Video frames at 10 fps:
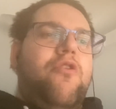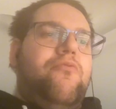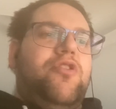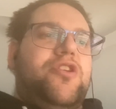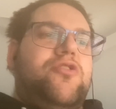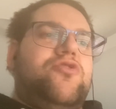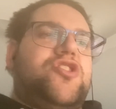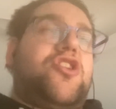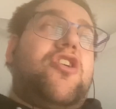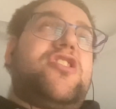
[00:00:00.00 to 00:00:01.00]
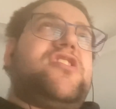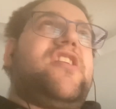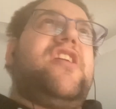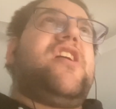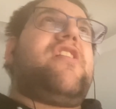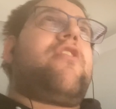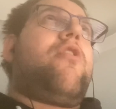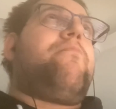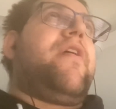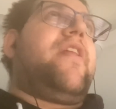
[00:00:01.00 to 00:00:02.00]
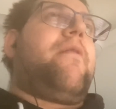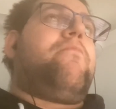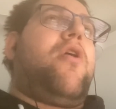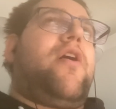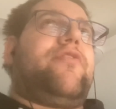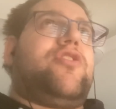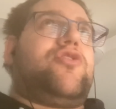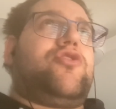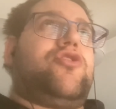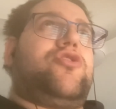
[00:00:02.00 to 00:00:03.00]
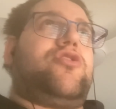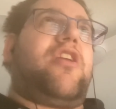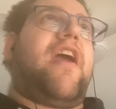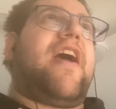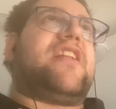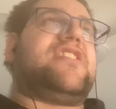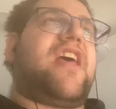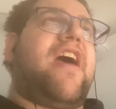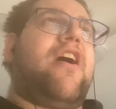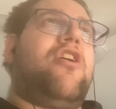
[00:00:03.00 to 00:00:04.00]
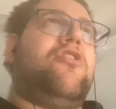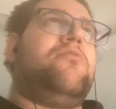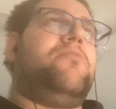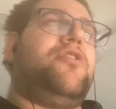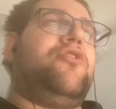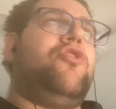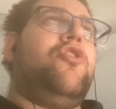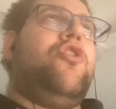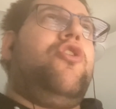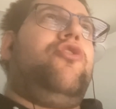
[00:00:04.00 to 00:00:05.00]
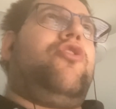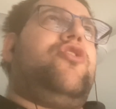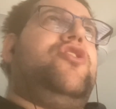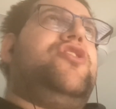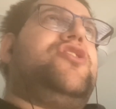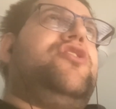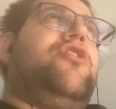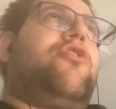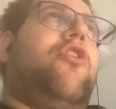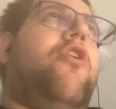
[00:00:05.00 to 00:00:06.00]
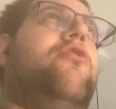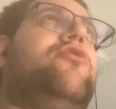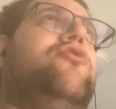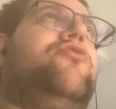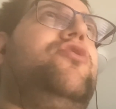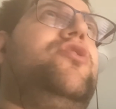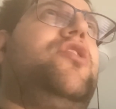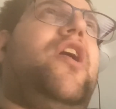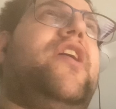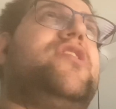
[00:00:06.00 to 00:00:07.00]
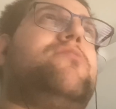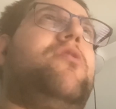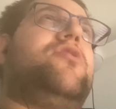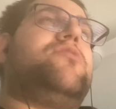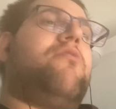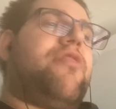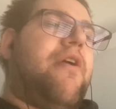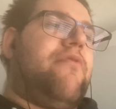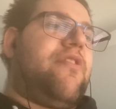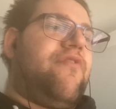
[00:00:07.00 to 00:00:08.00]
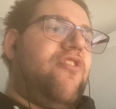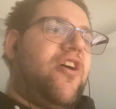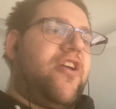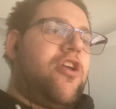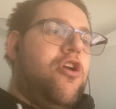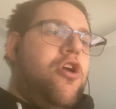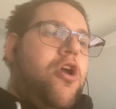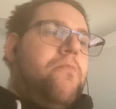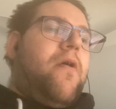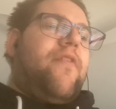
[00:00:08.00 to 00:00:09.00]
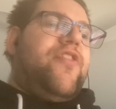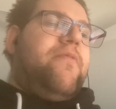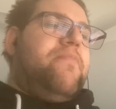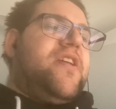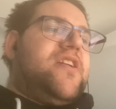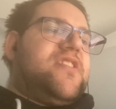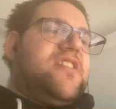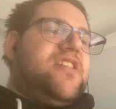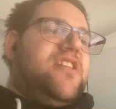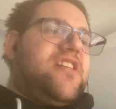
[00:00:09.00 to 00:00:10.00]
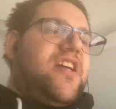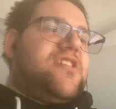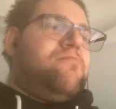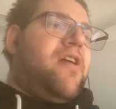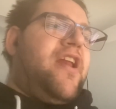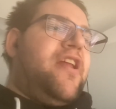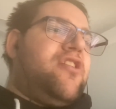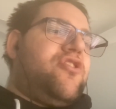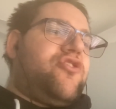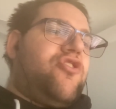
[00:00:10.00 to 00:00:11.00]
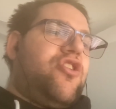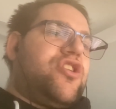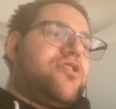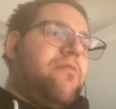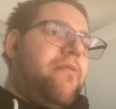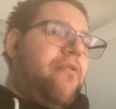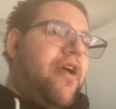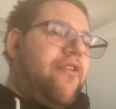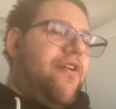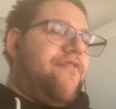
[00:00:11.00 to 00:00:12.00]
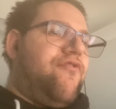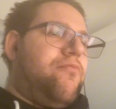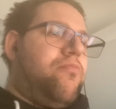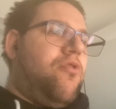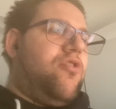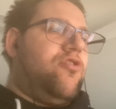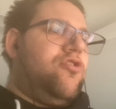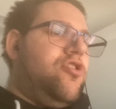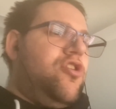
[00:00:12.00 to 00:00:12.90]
really good signs. Yeah, they got beaten up by the Cats at home and not using the corridor as well as what they would have liked. But I think because it's in Tasmania and the Dockers have been playing great football,